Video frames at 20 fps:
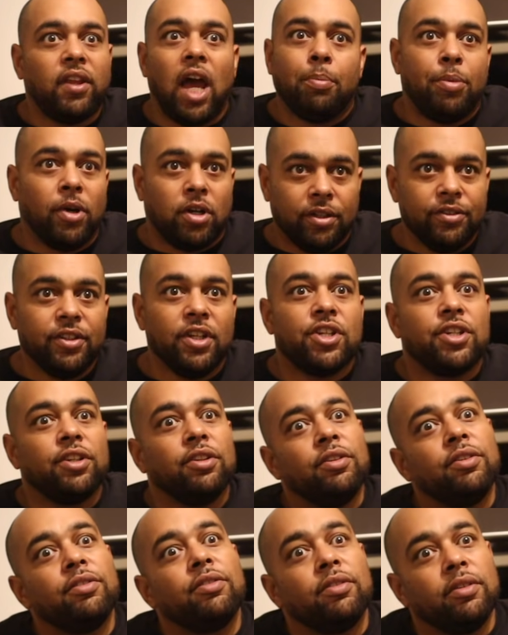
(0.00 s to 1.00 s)
type of
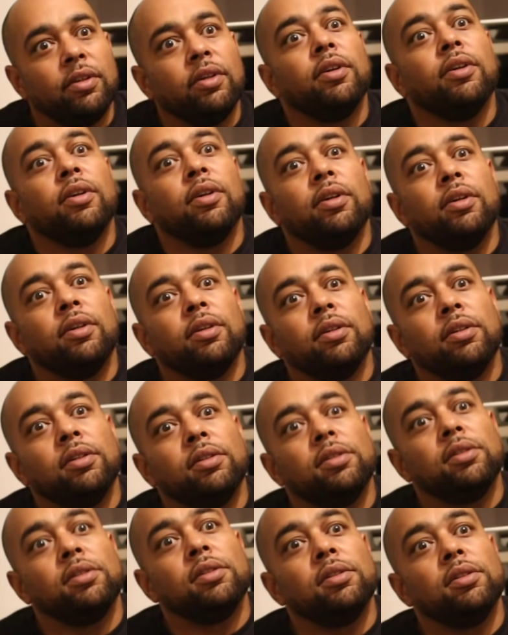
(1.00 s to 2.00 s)
conditions.
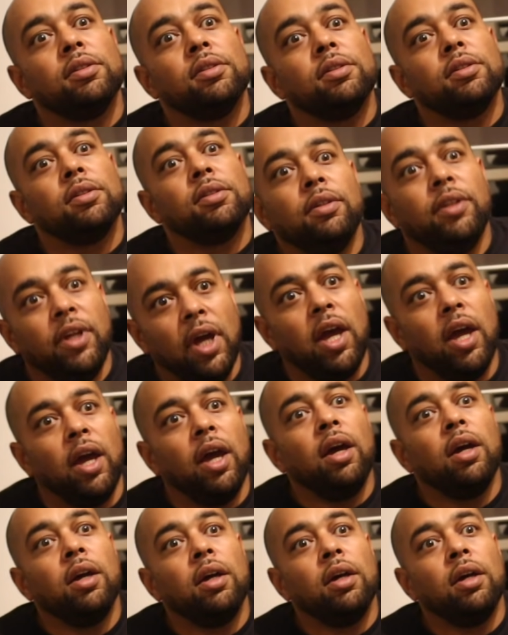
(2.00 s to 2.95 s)
Yeah.